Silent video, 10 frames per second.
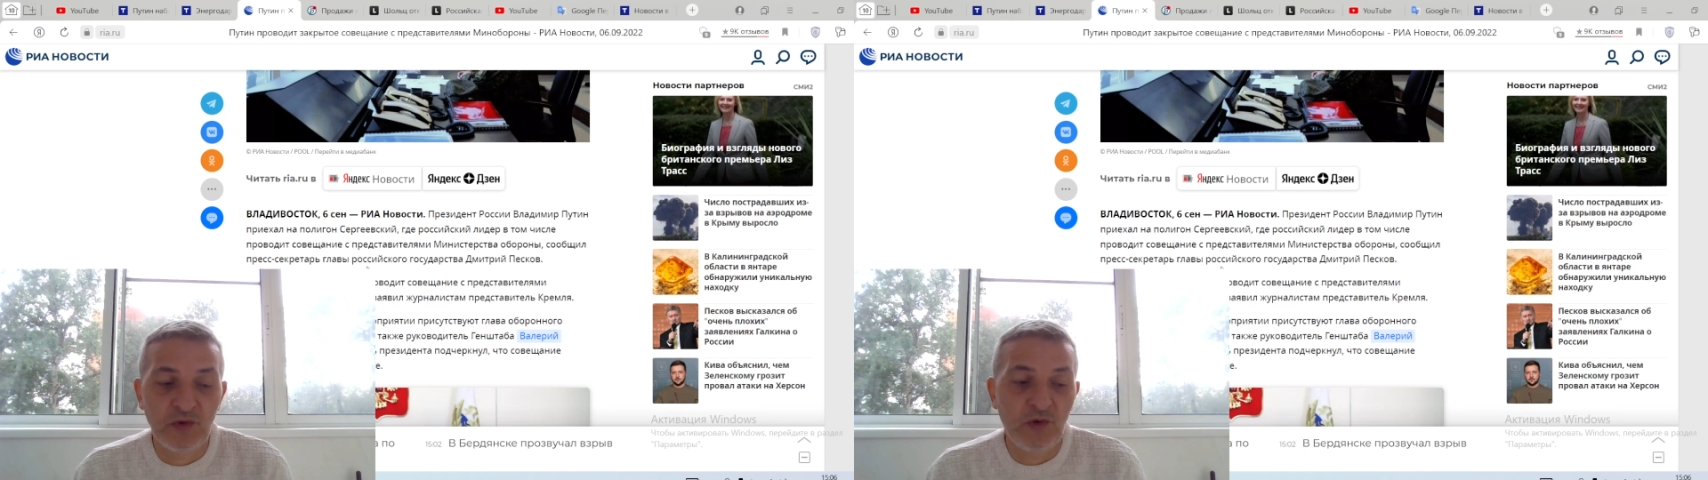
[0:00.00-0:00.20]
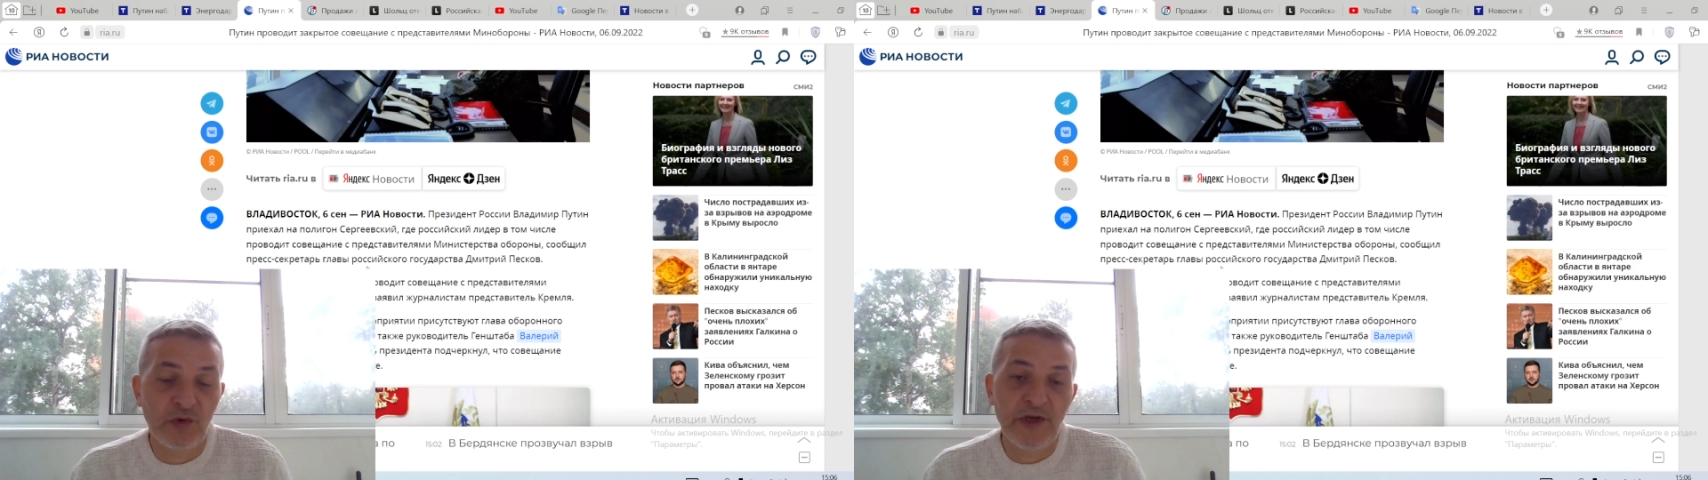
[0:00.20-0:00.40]

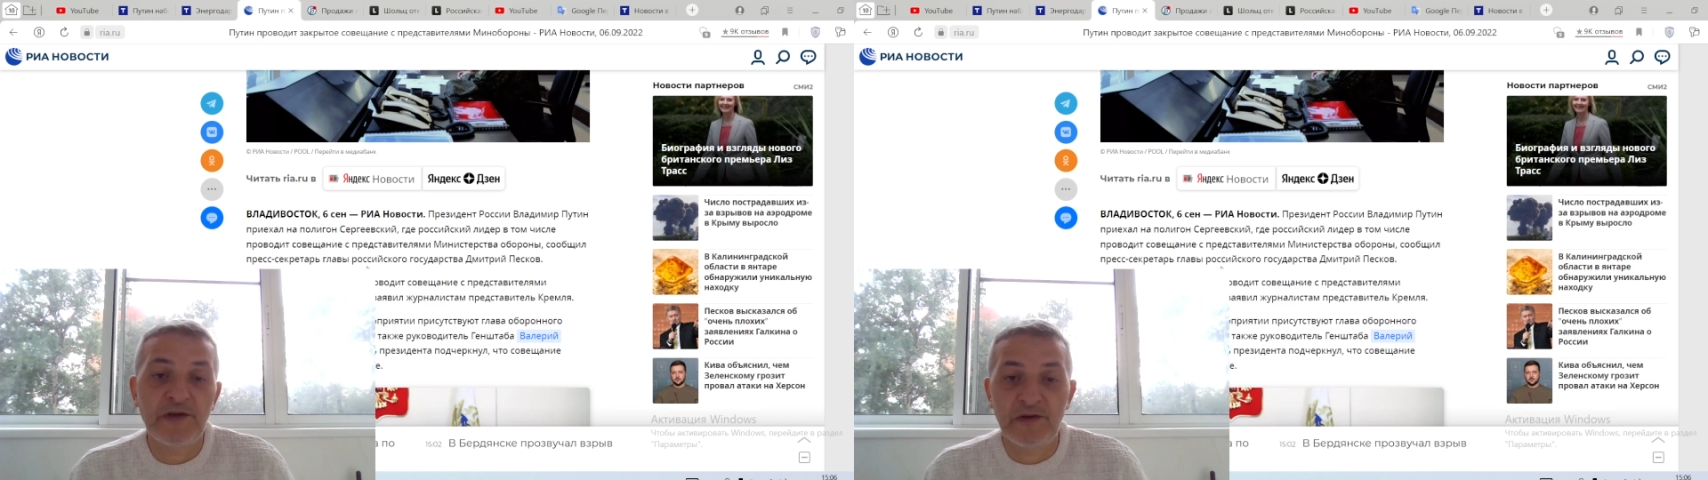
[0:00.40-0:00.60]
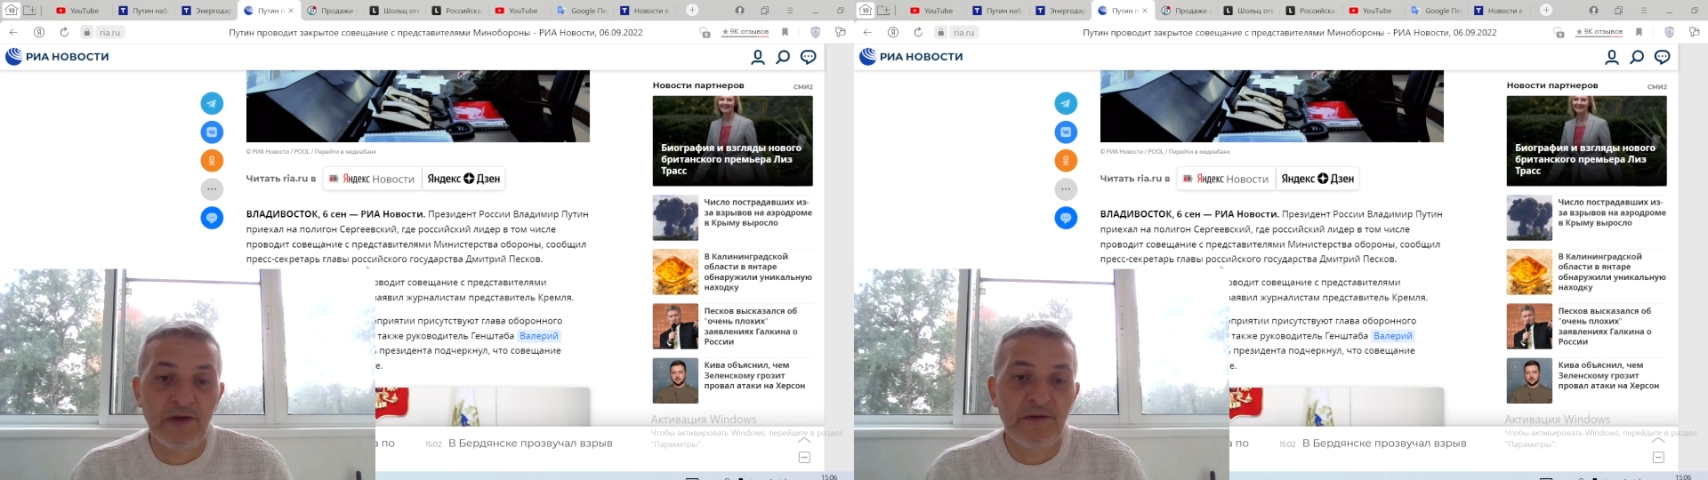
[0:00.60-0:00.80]

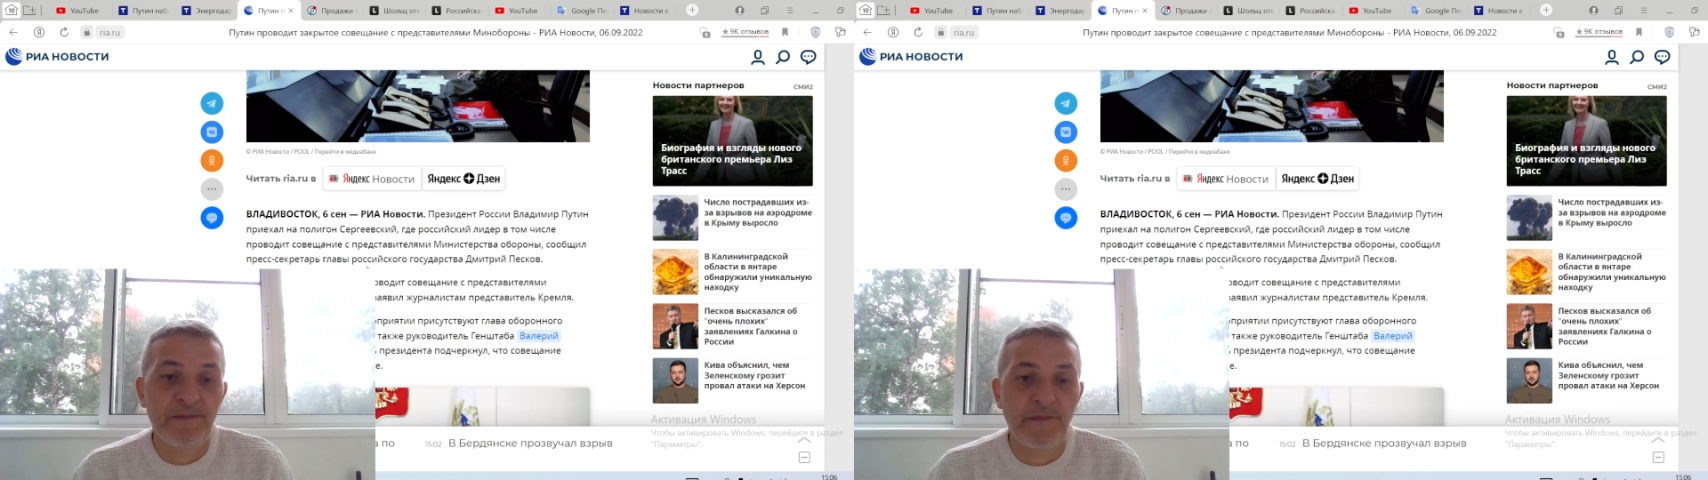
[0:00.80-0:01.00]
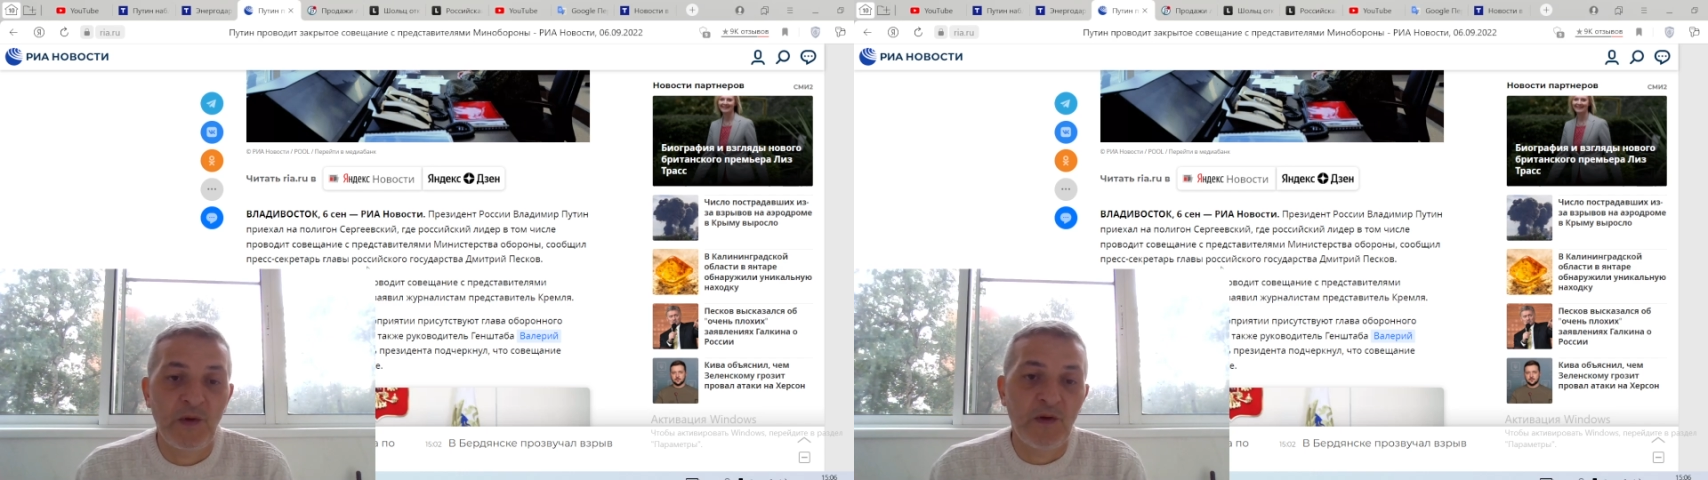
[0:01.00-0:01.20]
Odessa
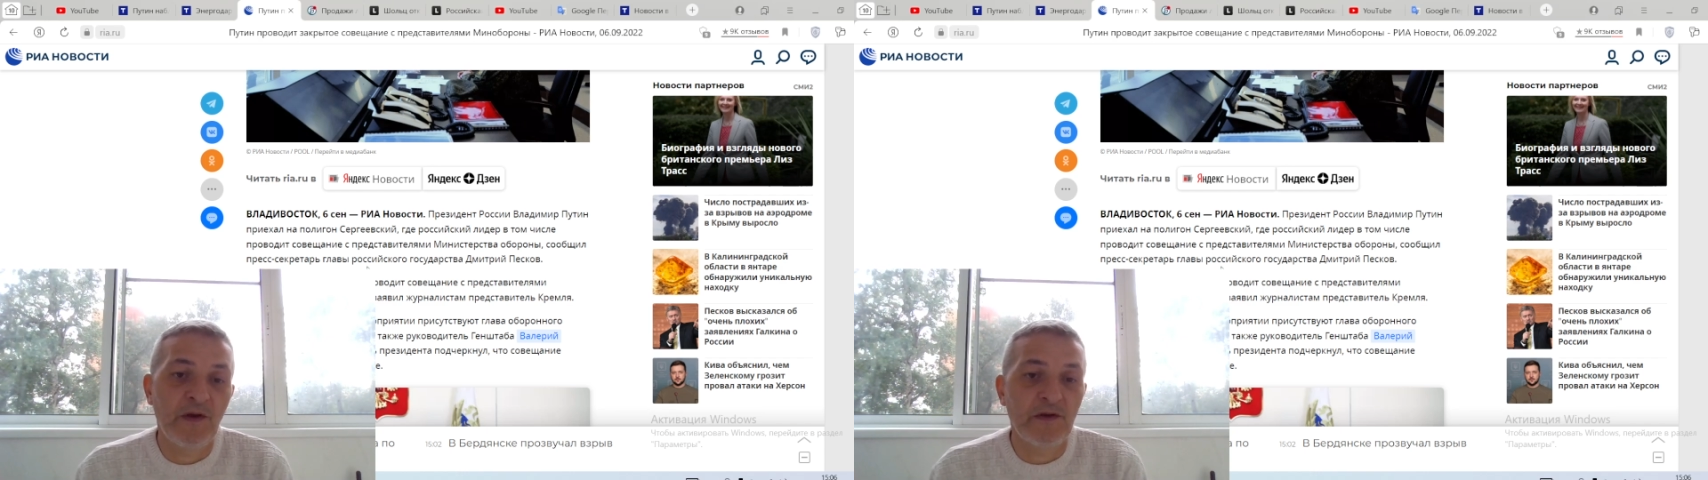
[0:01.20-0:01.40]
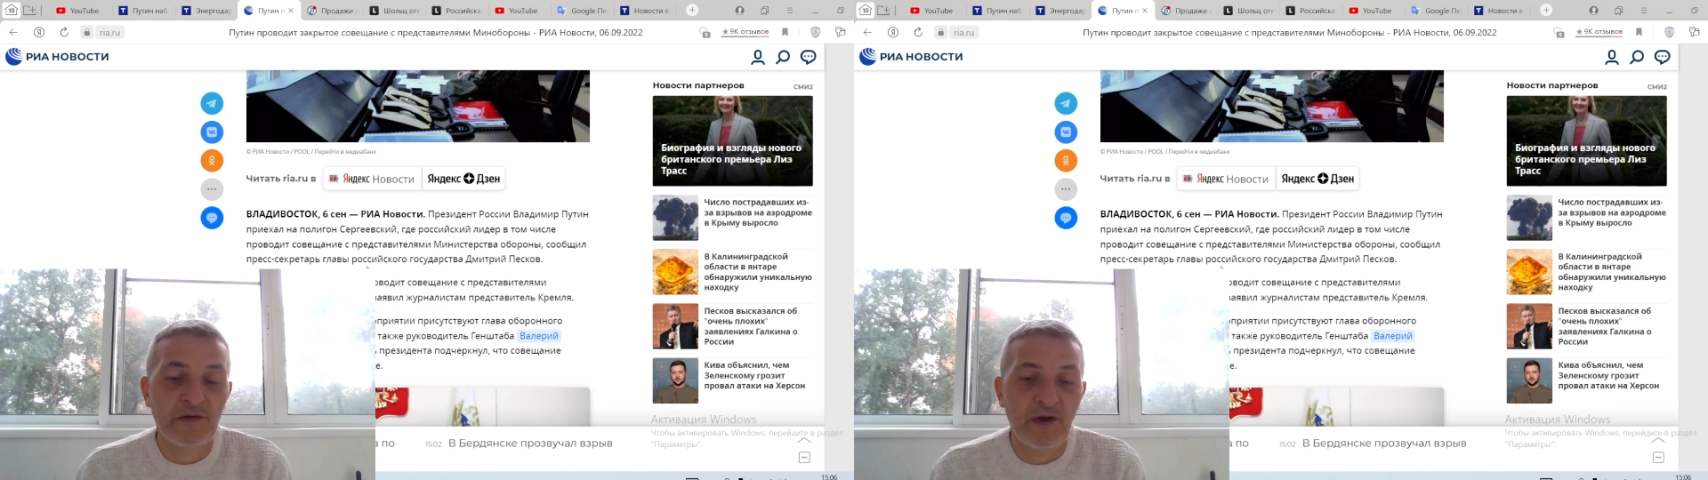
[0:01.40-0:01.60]

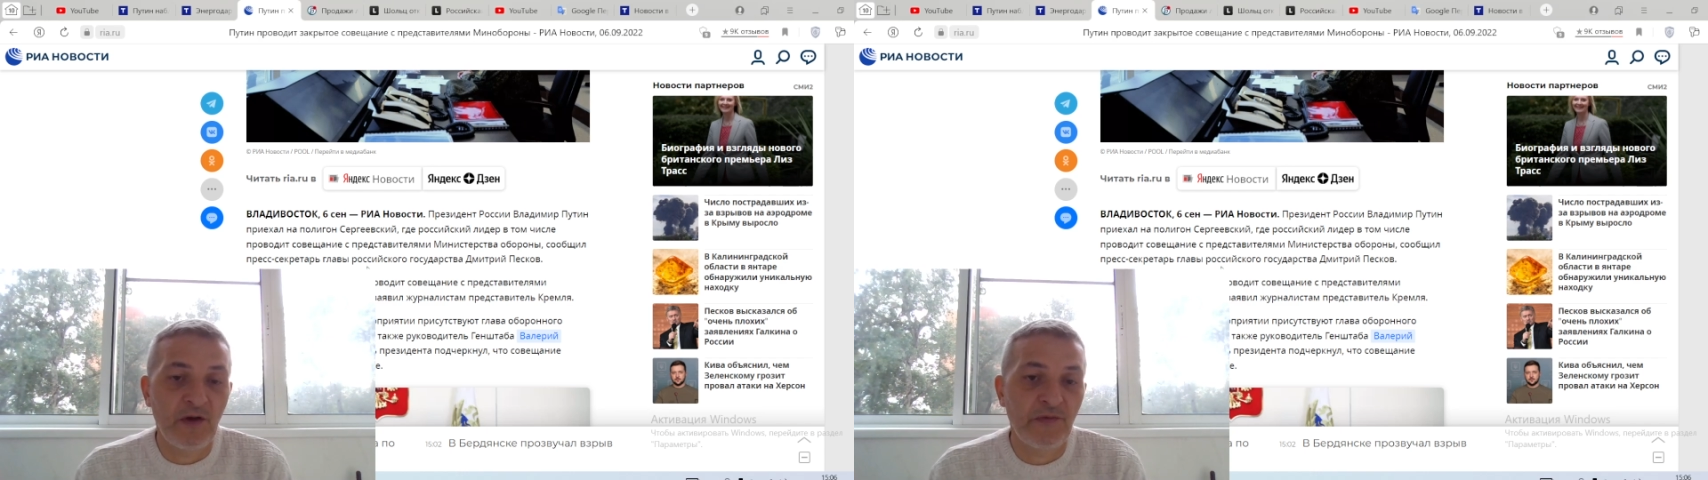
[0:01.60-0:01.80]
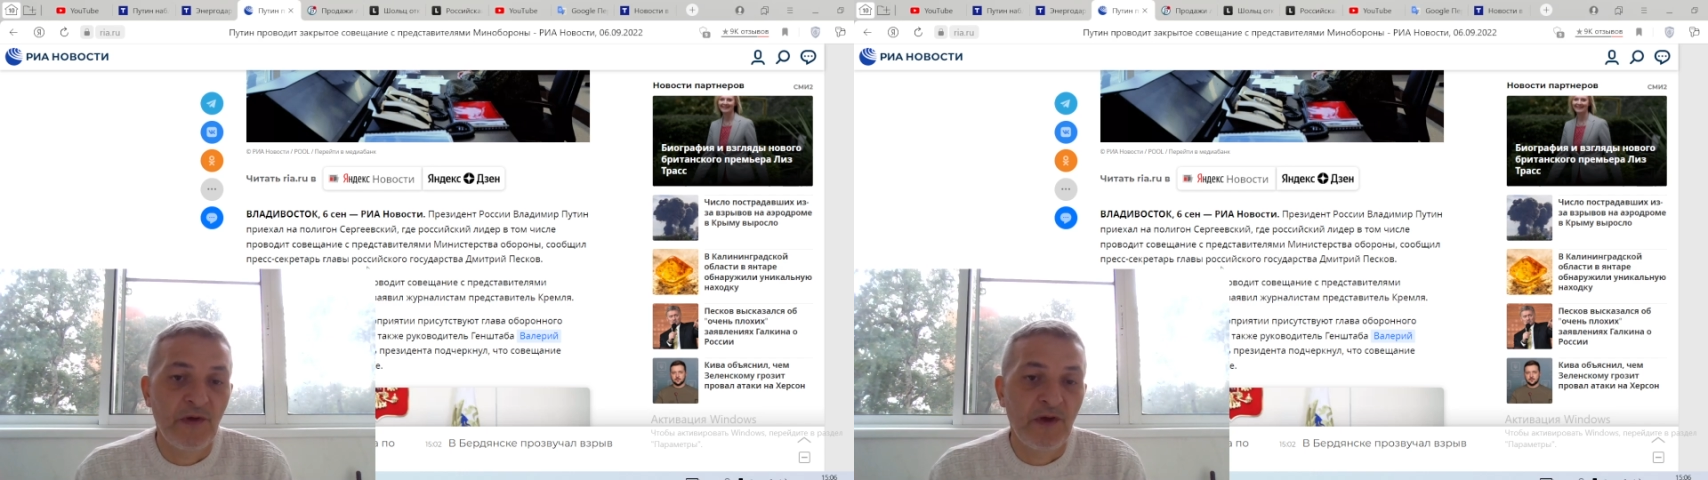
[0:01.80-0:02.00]
in the
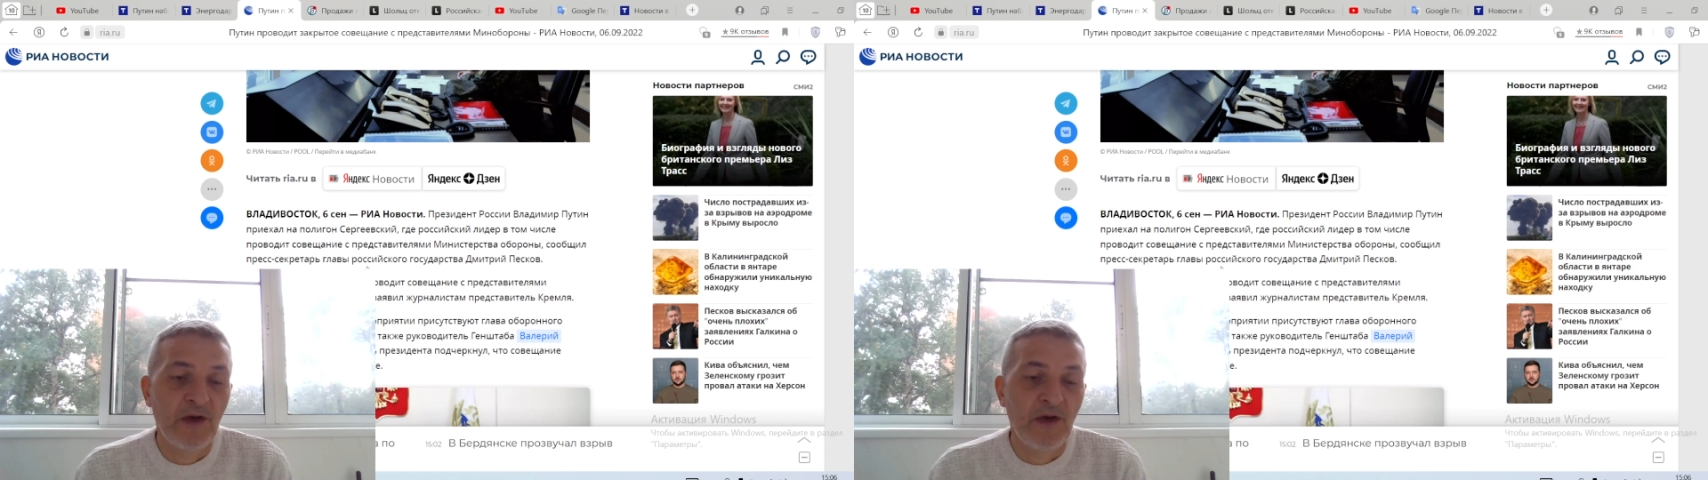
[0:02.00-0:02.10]
south,